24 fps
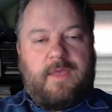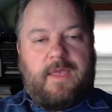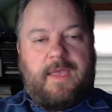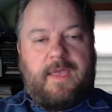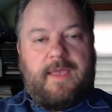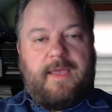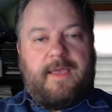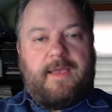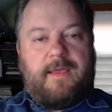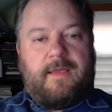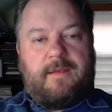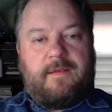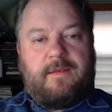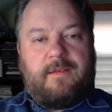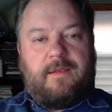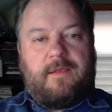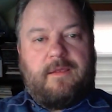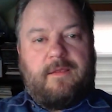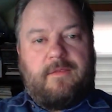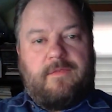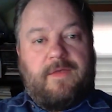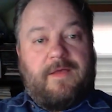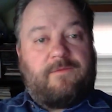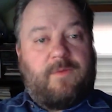and
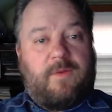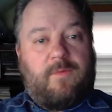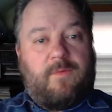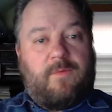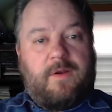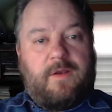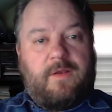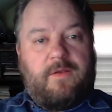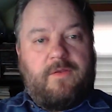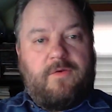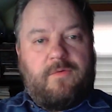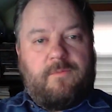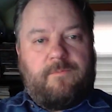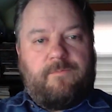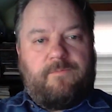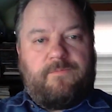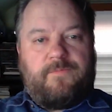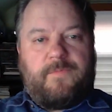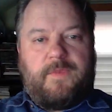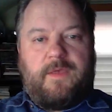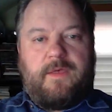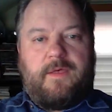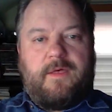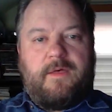that's what I wanted to do.